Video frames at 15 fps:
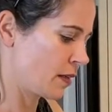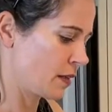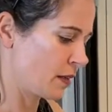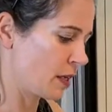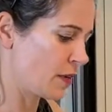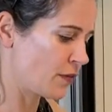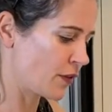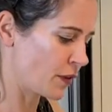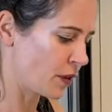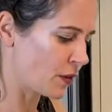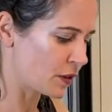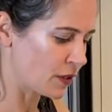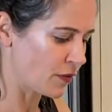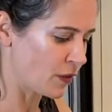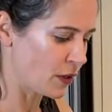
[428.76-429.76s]
And for
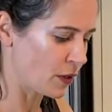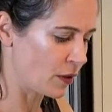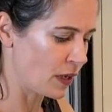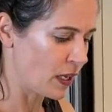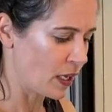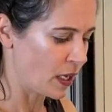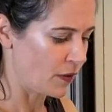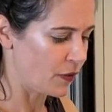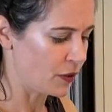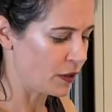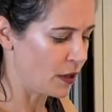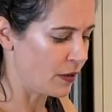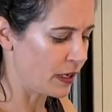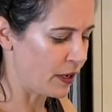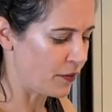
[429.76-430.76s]
those of you, if you
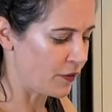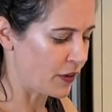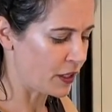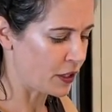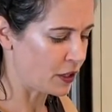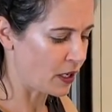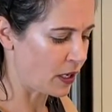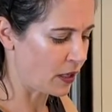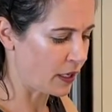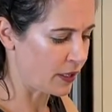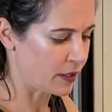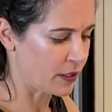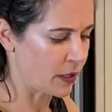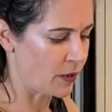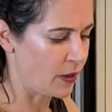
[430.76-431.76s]
don't have fresh garlic,
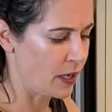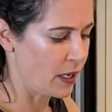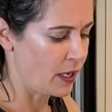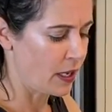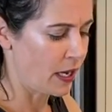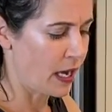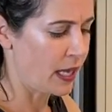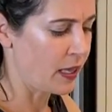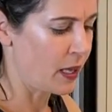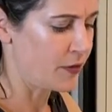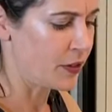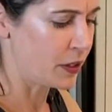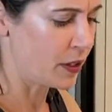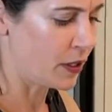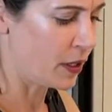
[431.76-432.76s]
so I love
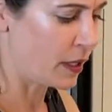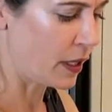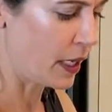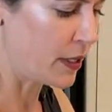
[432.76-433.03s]
to cook.